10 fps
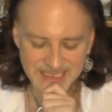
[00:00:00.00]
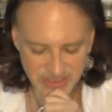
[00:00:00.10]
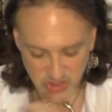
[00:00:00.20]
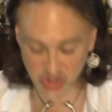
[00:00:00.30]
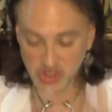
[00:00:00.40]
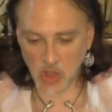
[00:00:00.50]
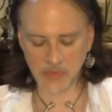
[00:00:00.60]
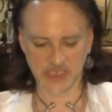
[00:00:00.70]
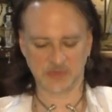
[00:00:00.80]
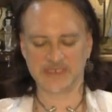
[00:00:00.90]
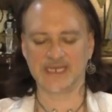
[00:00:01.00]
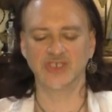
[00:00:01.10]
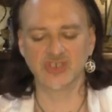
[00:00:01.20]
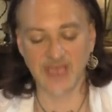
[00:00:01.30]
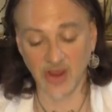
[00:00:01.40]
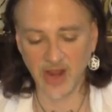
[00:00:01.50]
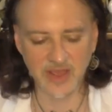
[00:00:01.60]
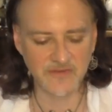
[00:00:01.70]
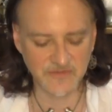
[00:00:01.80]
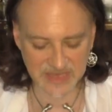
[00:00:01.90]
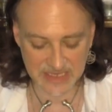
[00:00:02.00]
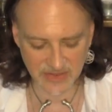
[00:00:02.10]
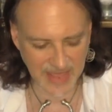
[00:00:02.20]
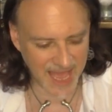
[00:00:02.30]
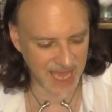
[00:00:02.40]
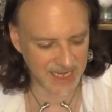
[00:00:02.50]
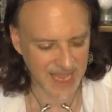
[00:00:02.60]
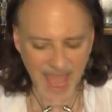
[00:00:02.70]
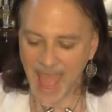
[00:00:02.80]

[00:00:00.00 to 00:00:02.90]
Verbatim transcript: So much potential there, and I feel that.